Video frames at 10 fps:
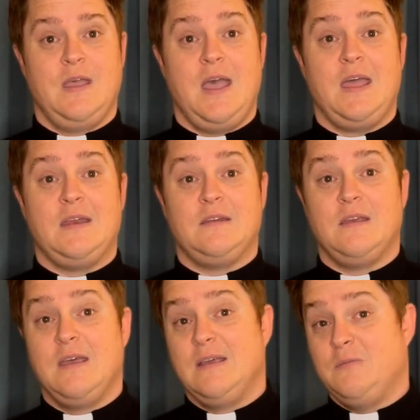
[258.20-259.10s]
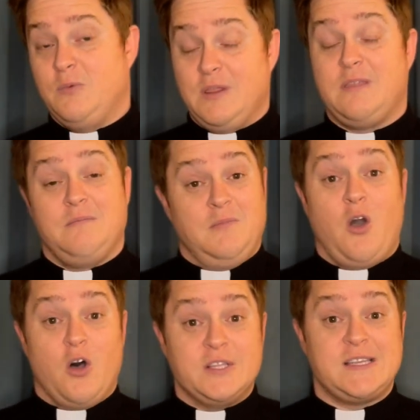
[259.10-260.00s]
And with
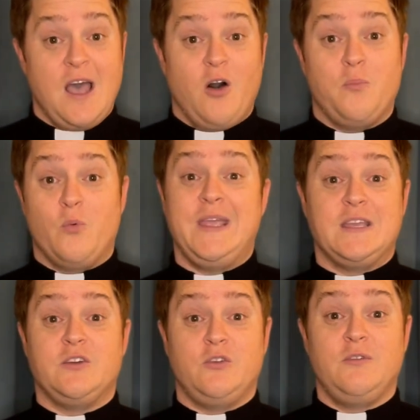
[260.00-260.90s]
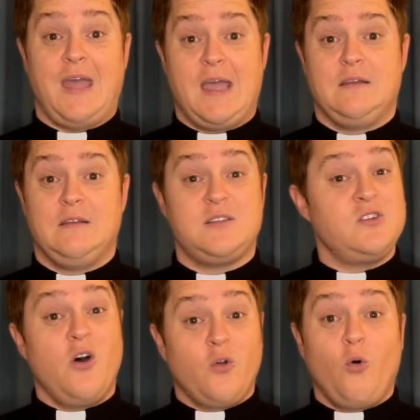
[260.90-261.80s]
God's help, we can do that. It's
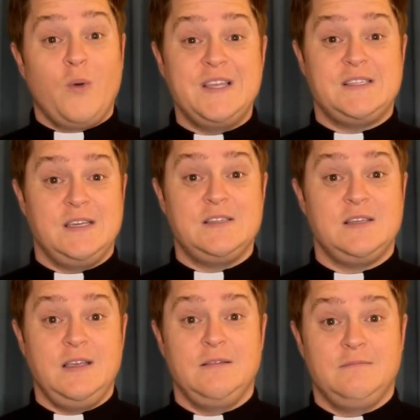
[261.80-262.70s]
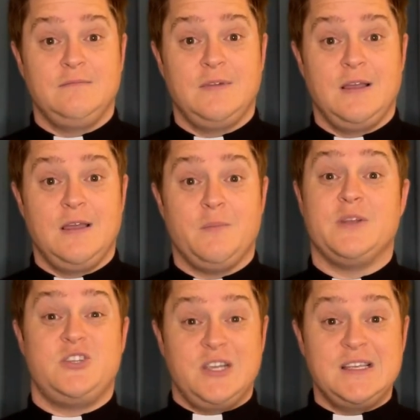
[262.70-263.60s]
not always easy,
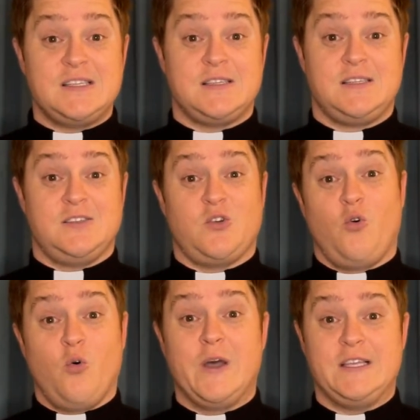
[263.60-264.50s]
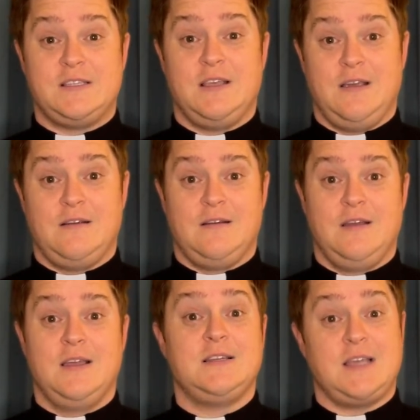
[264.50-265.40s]
but Jesus is always there
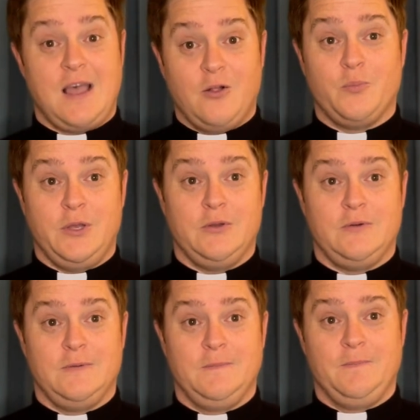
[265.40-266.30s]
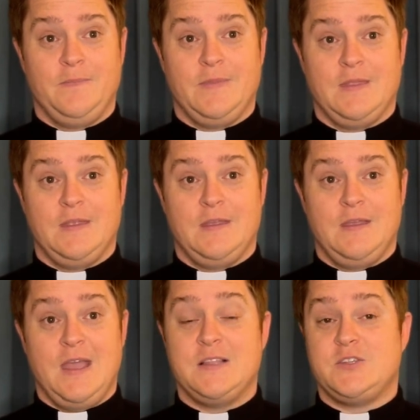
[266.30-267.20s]
to help you.
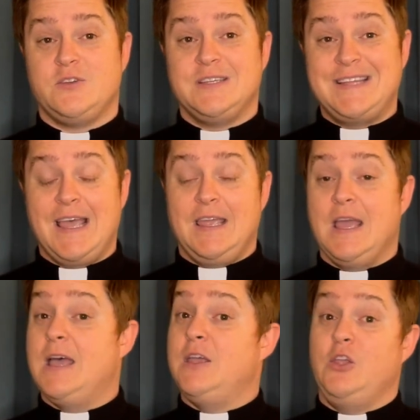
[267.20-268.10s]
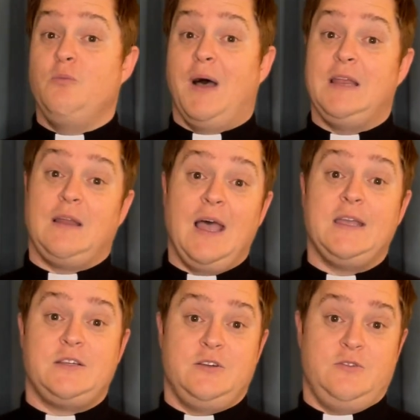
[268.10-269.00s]
And so today, you might
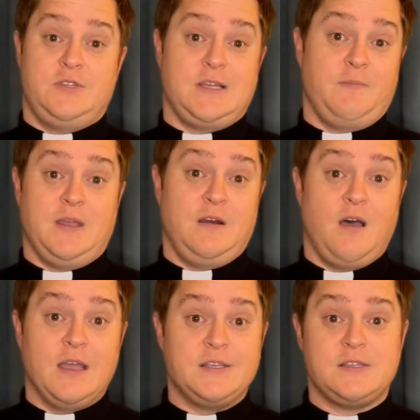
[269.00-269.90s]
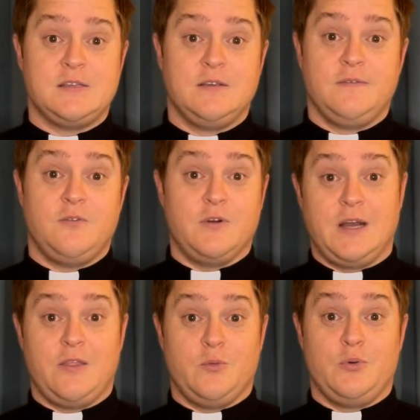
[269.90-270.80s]
like to do something nice for
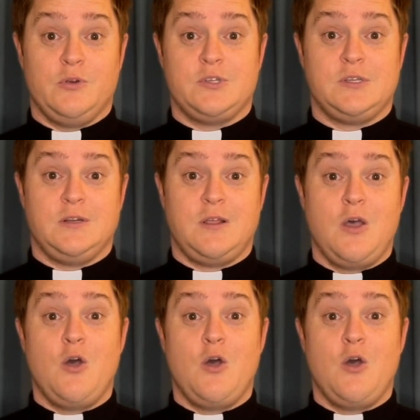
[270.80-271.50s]
another person,